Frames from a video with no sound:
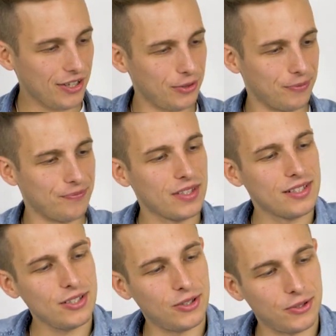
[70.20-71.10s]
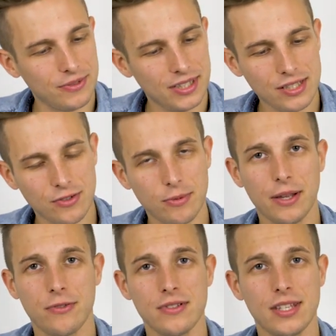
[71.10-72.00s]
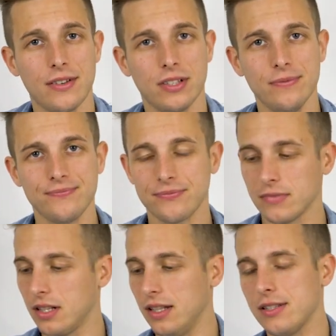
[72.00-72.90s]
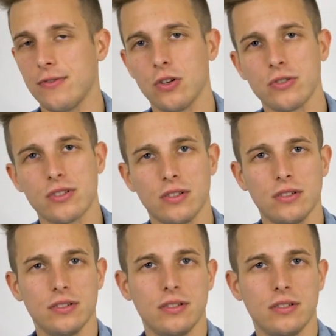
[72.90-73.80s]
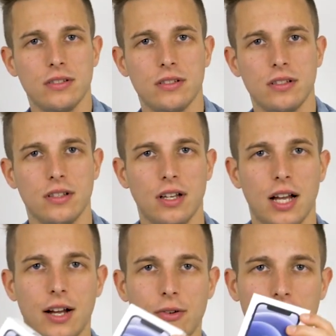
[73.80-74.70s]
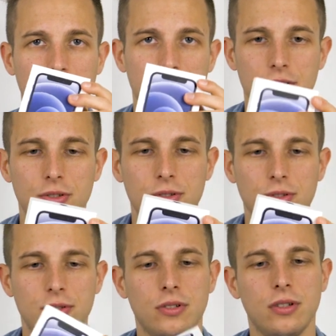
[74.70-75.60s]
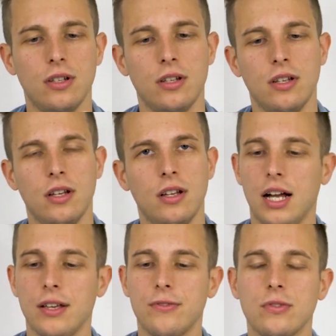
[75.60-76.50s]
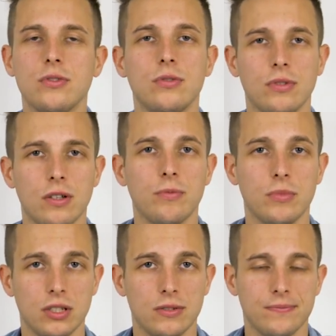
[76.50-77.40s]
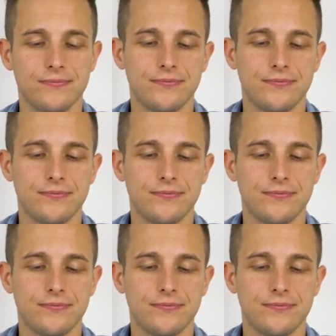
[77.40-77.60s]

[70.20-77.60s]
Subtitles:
Cool. So that's from iPhone 7. Let's focus on our new iPhone 12 mini.